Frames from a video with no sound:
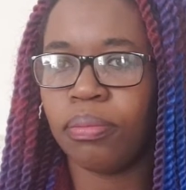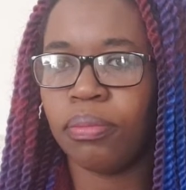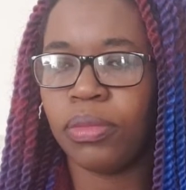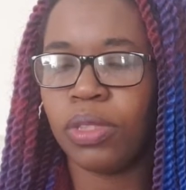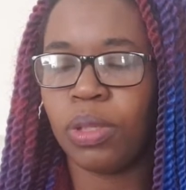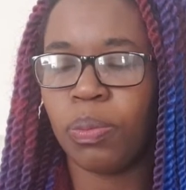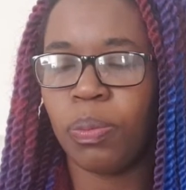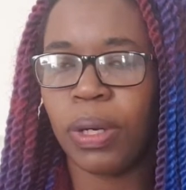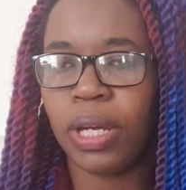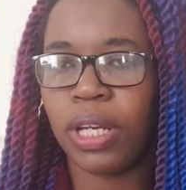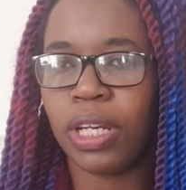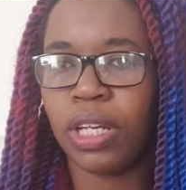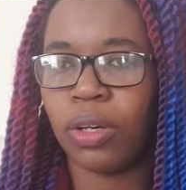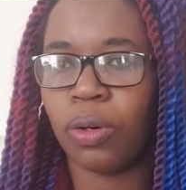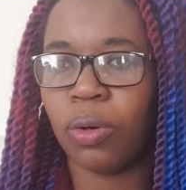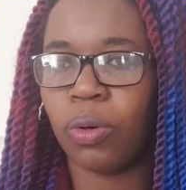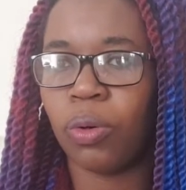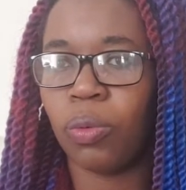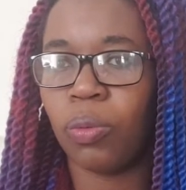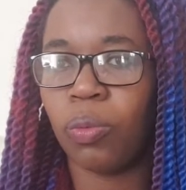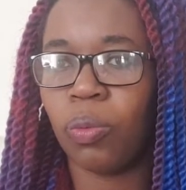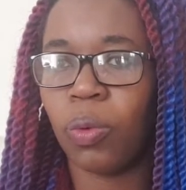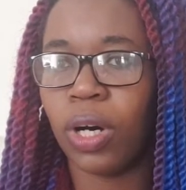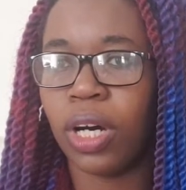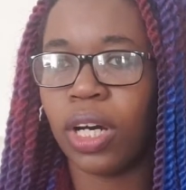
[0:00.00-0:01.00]
depending
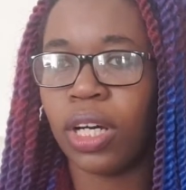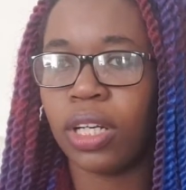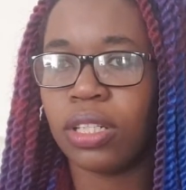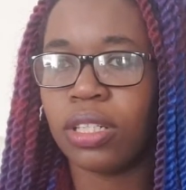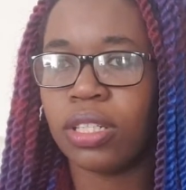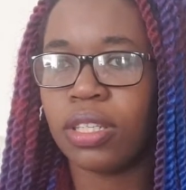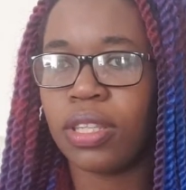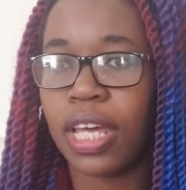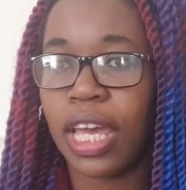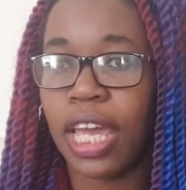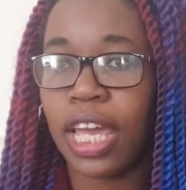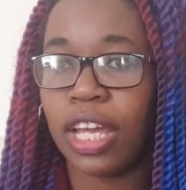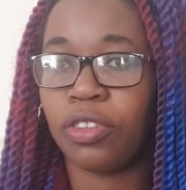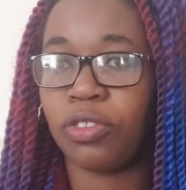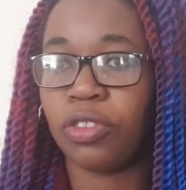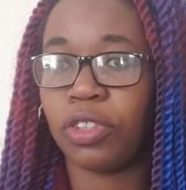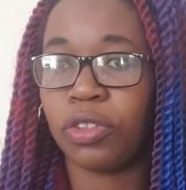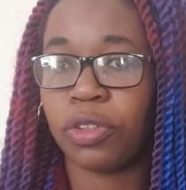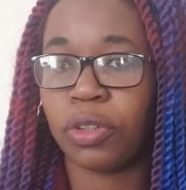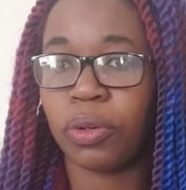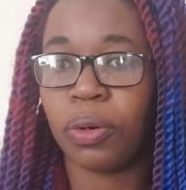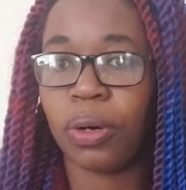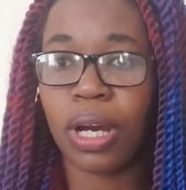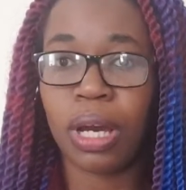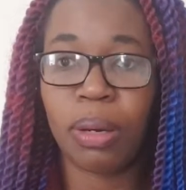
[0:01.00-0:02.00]
on what the entry
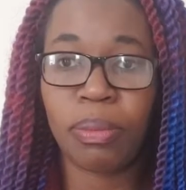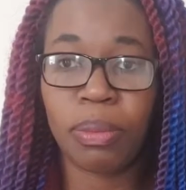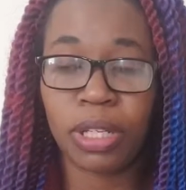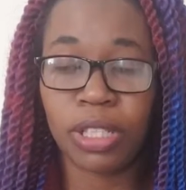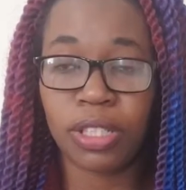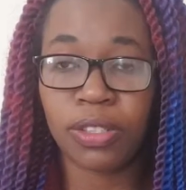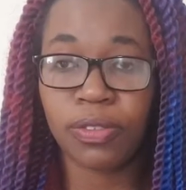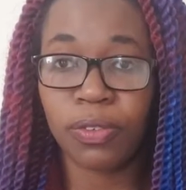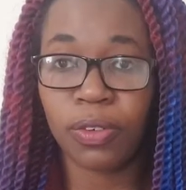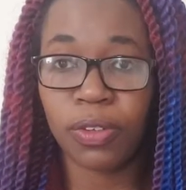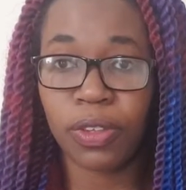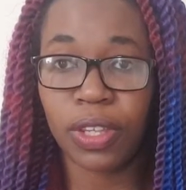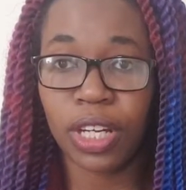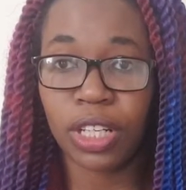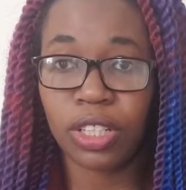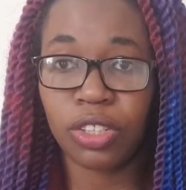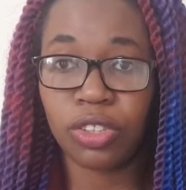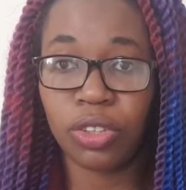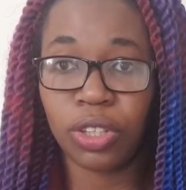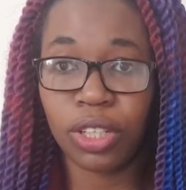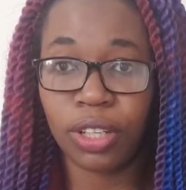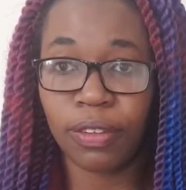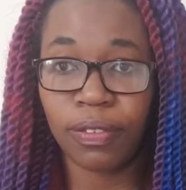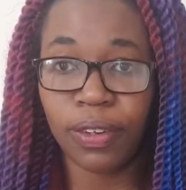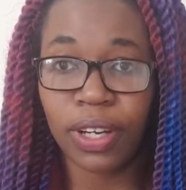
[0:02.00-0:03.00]
requirements for that
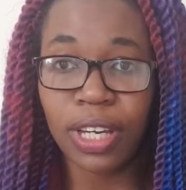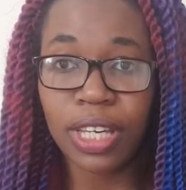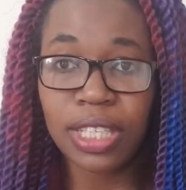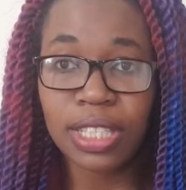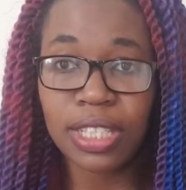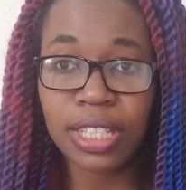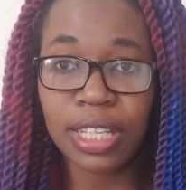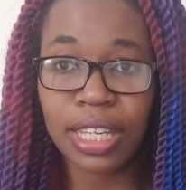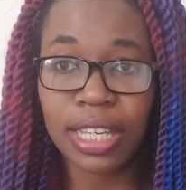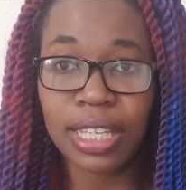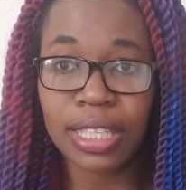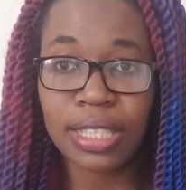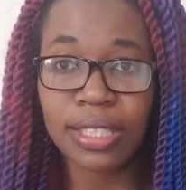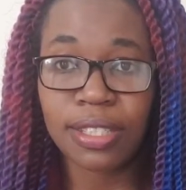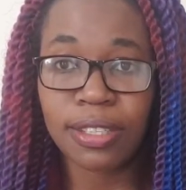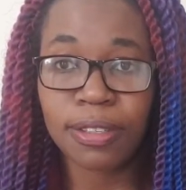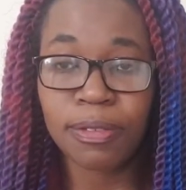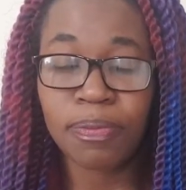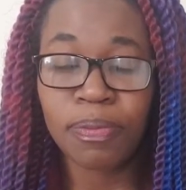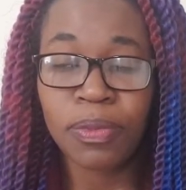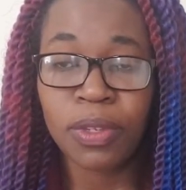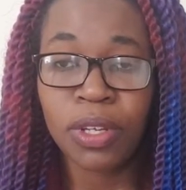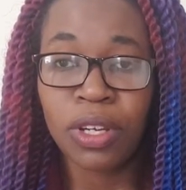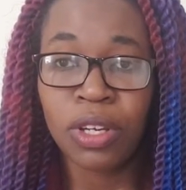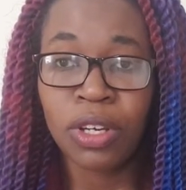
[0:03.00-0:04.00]
university is.
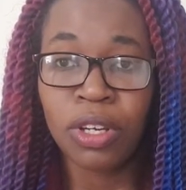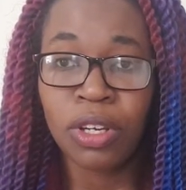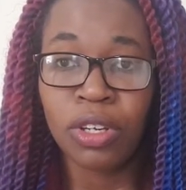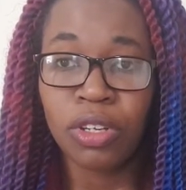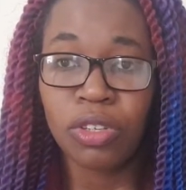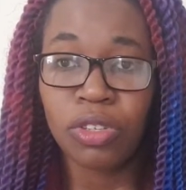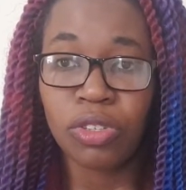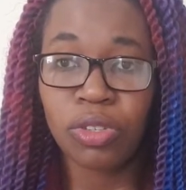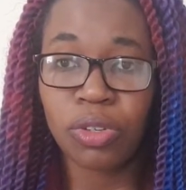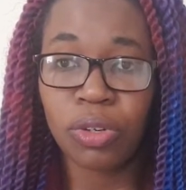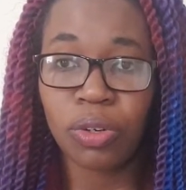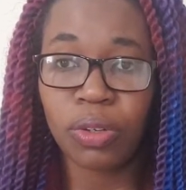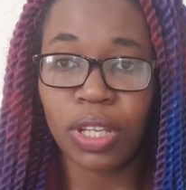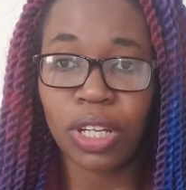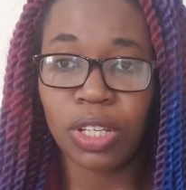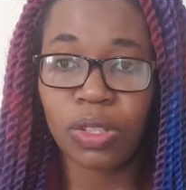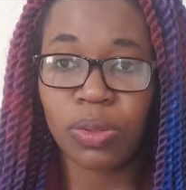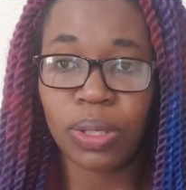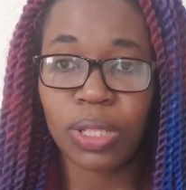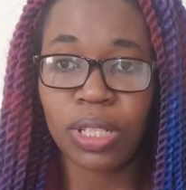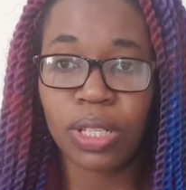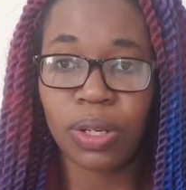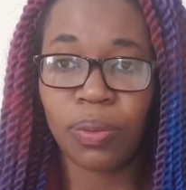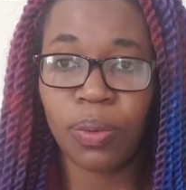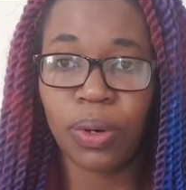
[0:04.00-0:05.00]
So that's
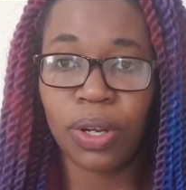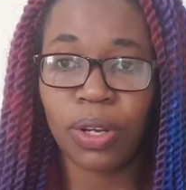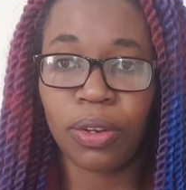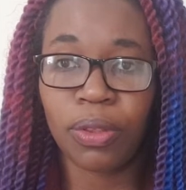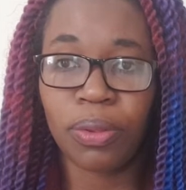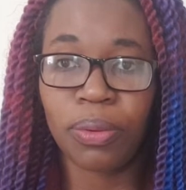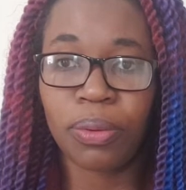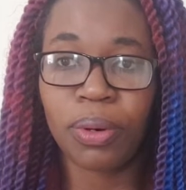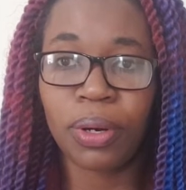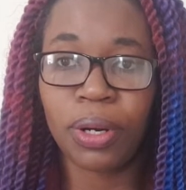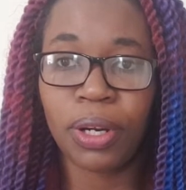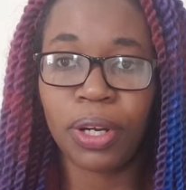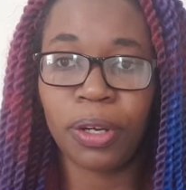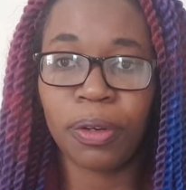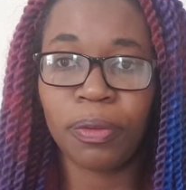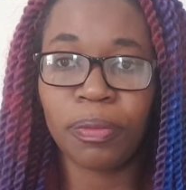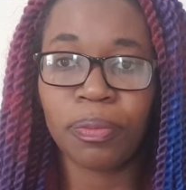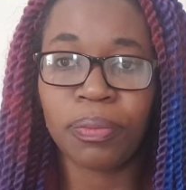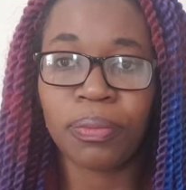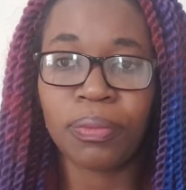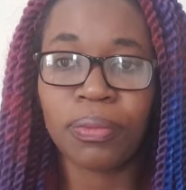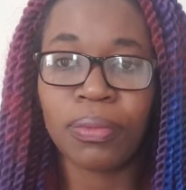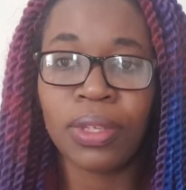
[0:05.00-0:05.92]
what I went through.